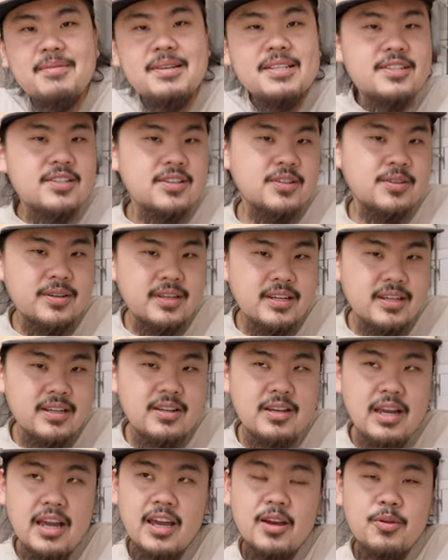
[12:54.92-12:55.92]
is
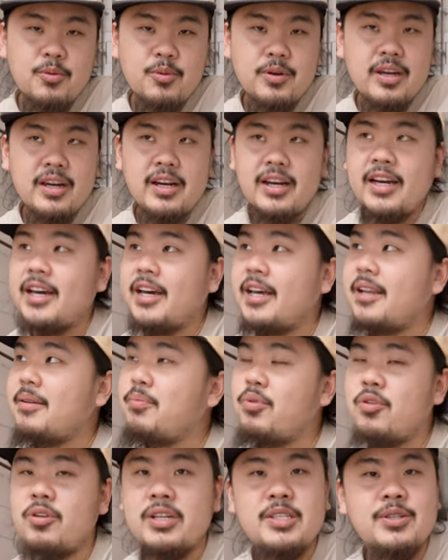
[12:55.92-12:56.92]
Zuyi and we are at
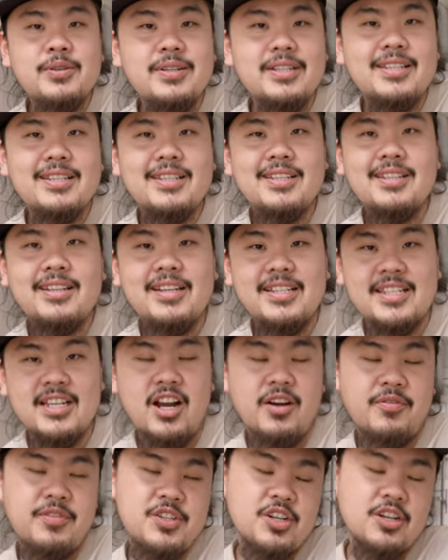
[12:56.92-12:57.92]
Point Twist. It's a
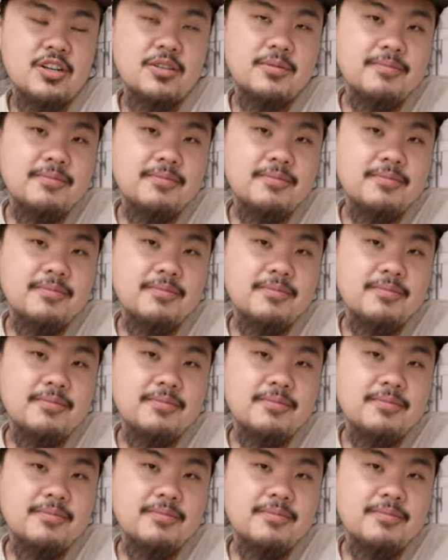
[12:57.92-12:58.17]
coffee shop.